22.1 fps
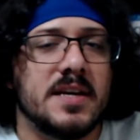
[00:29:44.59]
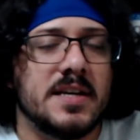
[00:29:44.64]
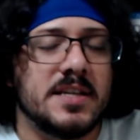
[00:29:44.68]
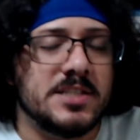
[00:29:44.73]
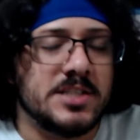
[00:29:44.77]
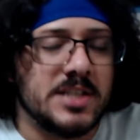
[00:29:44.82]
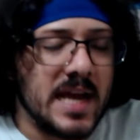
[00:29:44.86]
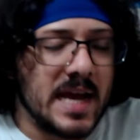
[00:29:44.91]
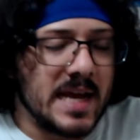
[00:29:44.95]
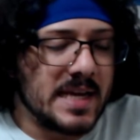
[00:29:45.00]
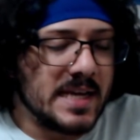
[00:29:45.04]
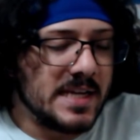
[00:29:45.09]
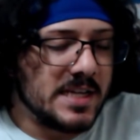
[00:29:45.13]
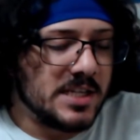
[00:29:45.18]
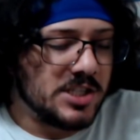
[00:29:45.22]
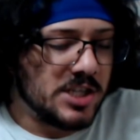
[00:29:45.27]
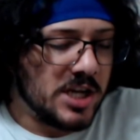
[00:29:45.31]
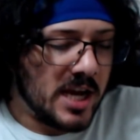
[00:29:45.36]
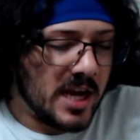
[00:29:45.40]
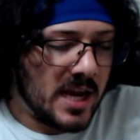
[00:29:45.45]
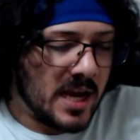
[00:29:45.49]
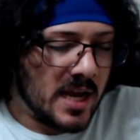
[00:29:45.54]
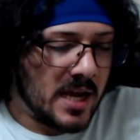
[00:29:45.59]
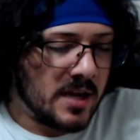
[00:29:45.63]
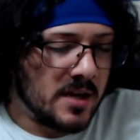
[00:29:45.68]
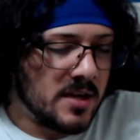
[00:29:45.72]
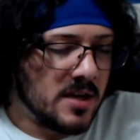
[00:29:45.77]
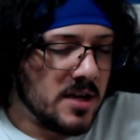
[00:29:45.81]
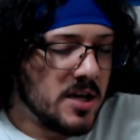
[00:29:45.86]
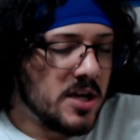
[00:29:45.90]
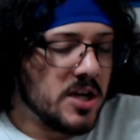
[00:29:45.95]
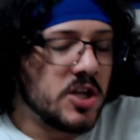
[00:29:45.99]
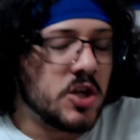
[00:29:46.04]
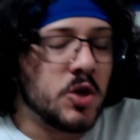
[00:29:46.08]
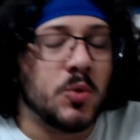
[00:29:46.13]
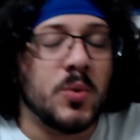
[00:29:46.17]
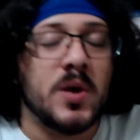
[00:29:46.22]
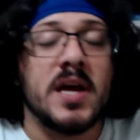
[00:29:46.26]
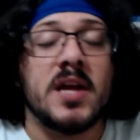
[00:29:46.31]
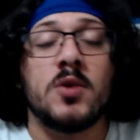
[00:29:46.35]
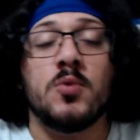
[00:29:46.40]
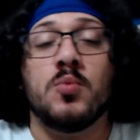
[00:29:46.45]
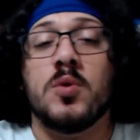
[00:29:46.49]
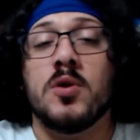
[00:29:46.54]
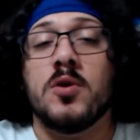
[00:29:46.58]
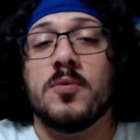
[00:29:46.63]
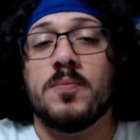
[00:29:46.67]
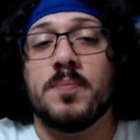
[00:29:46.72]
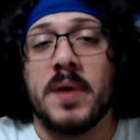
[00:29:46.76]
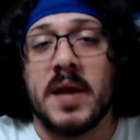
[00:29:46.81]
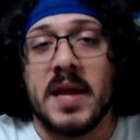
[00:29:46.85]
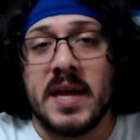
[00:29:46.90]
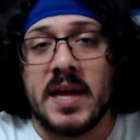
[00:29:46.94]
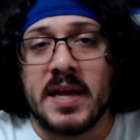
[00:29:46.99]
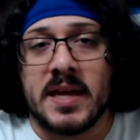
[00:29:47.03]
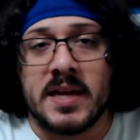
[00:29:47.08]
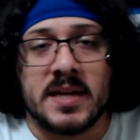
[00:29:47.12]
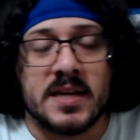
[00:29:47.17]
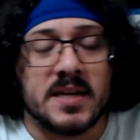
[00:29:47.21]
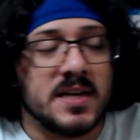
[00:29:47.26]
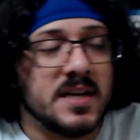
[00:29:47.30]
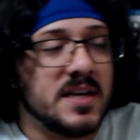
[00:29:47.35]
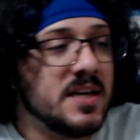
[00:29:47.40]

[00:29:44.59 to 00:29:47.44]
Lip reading: Jackie Chan, Yuen Wu-ping,